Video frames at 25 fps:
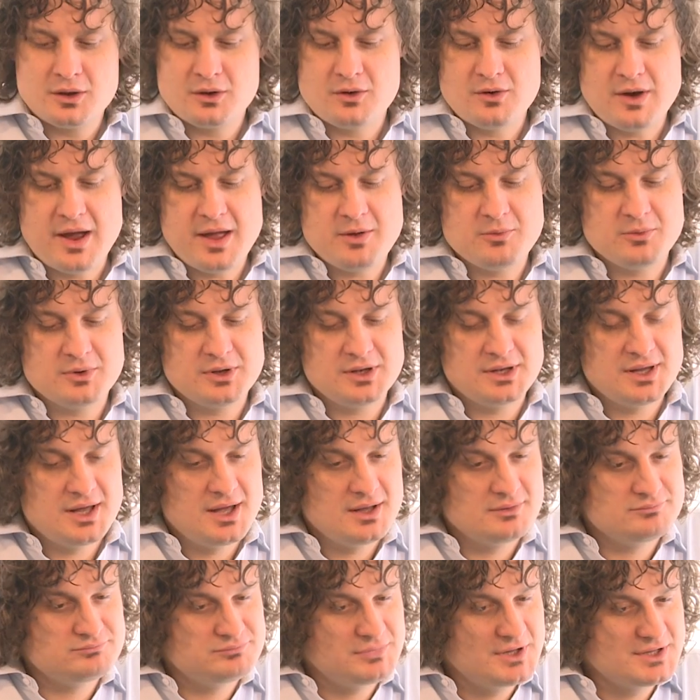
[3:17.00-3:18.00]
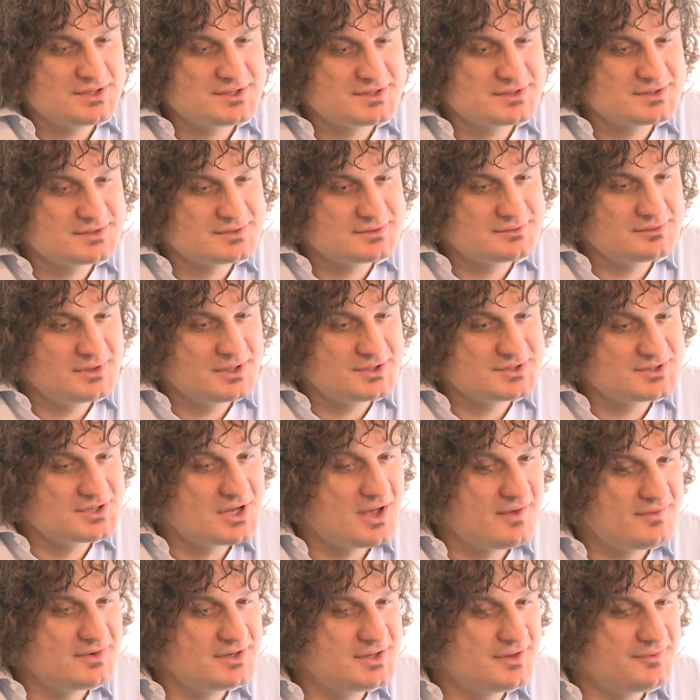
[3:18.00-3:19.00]
Great. Well, let's
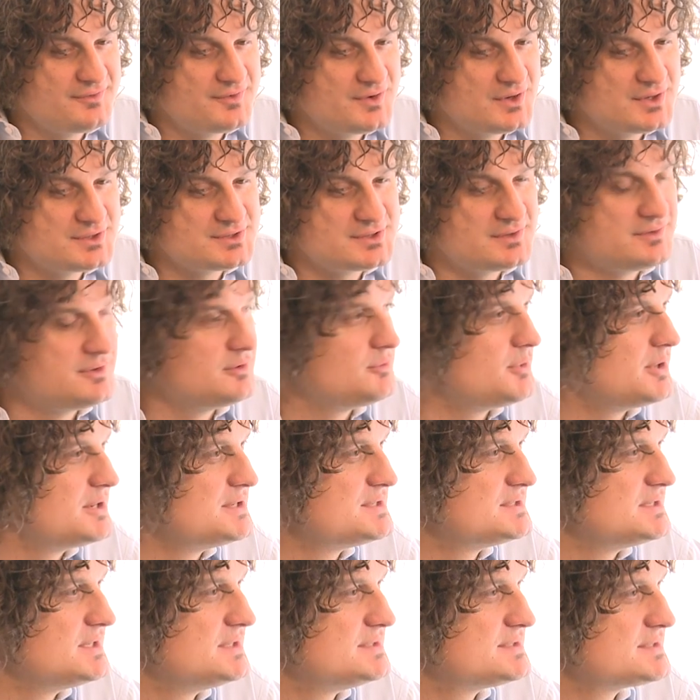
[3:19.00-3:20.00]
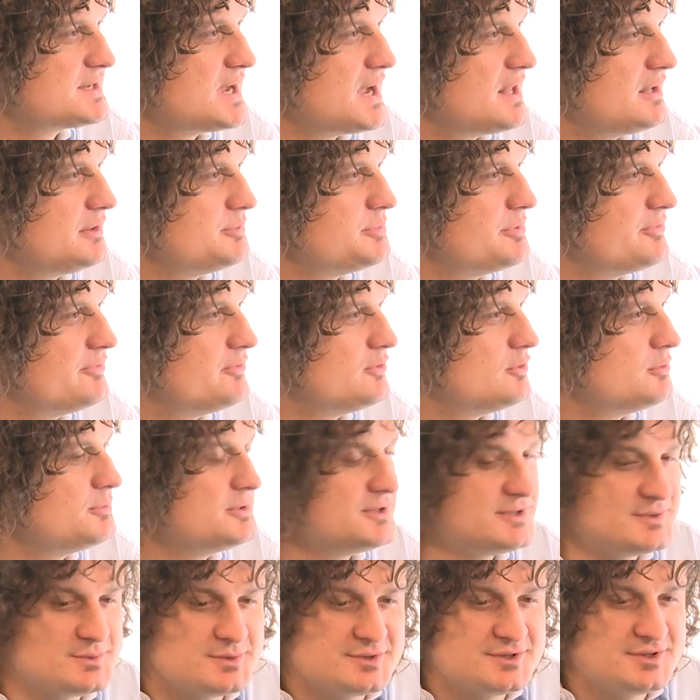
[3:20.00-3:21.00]
dive into the first of them. I understand scale and
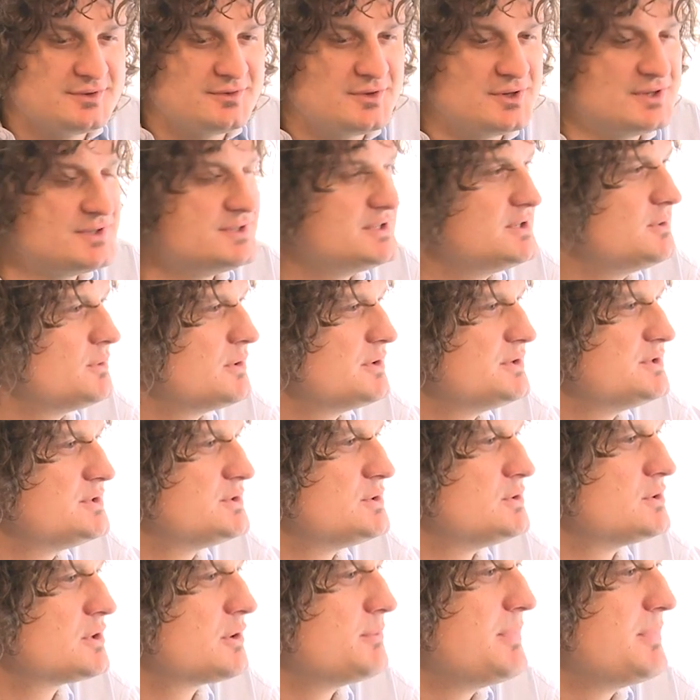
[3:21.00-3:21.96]
performance was the first thing I wanted to talk